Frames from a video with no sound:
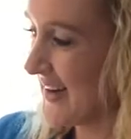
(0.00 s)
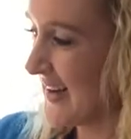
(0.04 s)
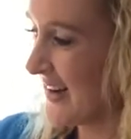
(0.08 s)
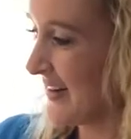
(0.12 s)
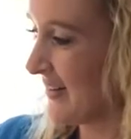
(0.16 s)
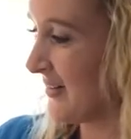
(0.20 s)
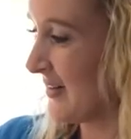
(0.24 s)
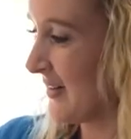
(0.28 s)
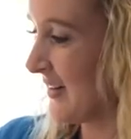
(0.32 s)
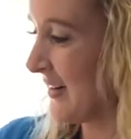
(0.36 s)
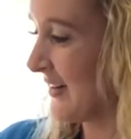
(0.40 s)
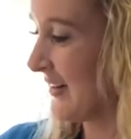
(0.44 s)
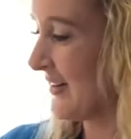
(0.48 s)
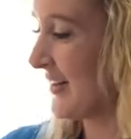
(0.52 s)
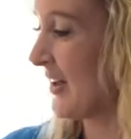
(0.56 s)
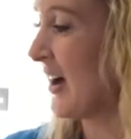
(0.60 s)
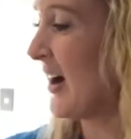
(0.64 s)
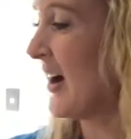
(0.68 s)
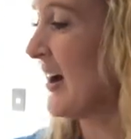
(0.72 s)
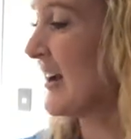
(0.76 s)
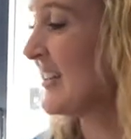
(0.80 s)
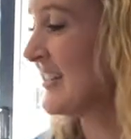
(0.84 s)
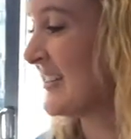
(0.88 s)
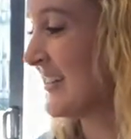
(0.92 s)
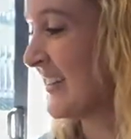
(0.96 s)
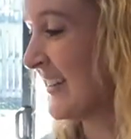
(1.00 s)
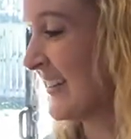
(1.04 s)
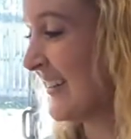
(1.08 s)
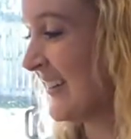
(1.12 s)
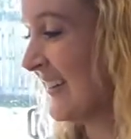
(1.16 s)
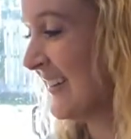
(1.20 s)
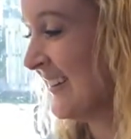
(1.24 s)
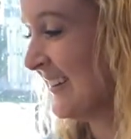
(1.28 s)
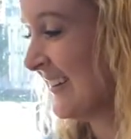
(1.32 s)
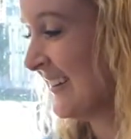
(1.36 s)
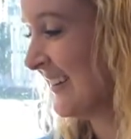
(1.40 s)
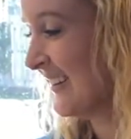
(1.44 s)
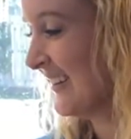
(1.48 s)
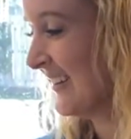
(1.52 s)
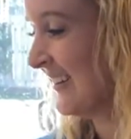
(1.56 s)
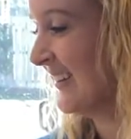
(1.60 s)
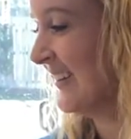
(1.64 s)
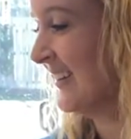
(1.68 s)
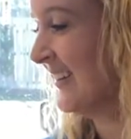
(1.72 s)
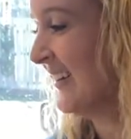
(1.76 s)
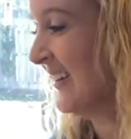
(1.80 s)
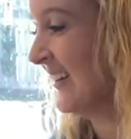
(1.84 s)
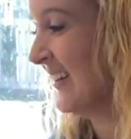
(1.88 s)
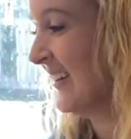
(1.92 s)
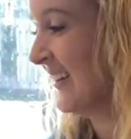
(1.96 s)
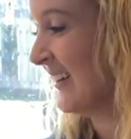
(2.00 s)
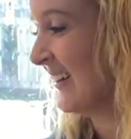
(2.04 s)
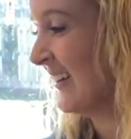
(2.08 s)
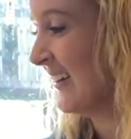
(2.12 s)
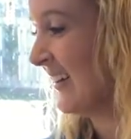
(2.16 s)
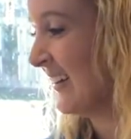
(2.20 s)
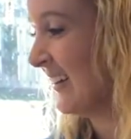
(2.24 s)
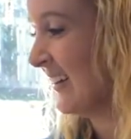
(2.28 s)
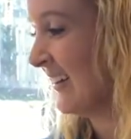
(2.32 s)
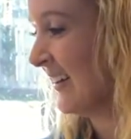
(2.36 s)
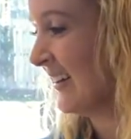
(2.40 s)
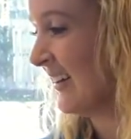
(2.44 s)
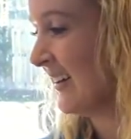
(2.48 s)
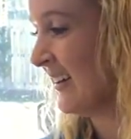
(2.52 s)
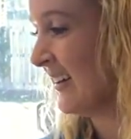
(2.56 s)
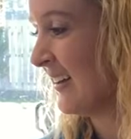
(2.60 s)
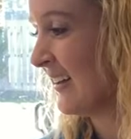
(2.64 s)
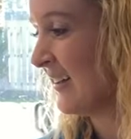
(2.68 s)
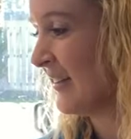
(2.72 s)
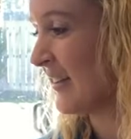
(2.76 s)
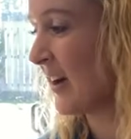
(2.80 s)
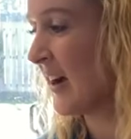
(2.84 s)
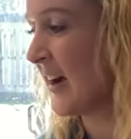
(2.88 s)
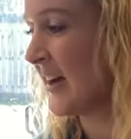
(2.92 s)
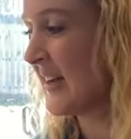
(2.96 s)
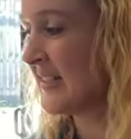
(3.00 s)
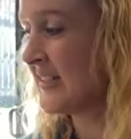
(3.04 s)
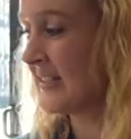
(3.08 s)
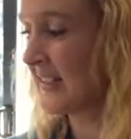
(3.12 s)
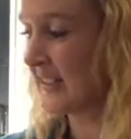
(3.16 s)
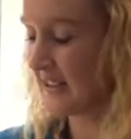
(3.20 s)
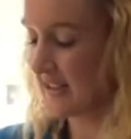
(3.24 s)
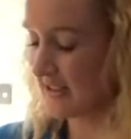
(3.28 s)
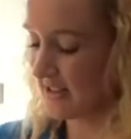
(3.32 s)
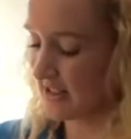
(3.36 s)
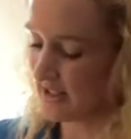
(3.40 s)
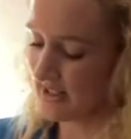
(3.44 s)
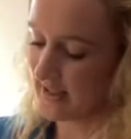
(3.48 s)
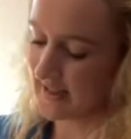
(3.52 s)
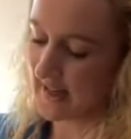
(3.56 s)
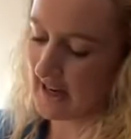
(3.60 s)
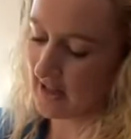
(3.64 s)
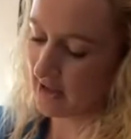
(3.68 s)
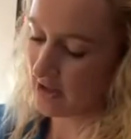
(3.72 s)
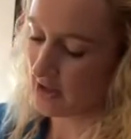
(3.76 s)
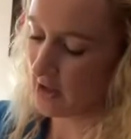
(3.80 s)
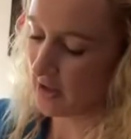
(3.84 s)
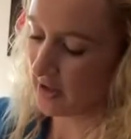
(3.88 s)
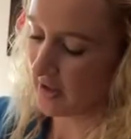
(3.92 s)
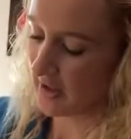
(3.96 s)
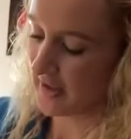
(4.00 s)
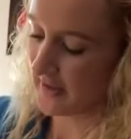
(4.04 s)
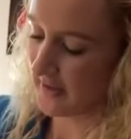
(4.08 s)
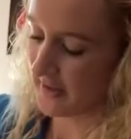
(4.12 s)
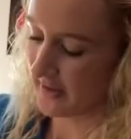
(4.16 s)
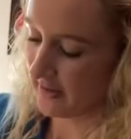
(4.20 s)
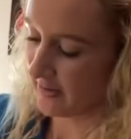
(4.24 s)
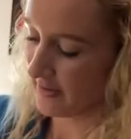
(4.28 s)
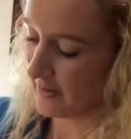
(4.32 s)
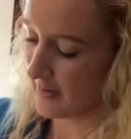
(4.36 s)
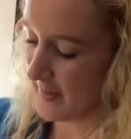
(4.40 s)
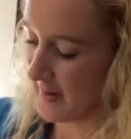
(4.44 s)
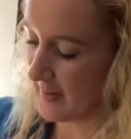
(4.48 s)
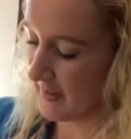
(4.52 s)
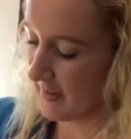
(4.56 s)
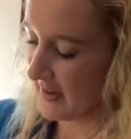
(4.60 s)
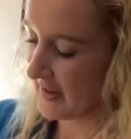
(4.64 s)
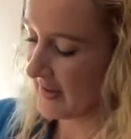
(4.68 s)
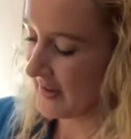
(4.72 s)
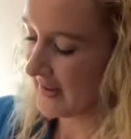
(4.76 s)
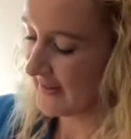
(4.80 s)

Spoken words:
Okay, yeah, good. I was hoping there was going to be some icing. The icing is just dark chocolate, though, from memory.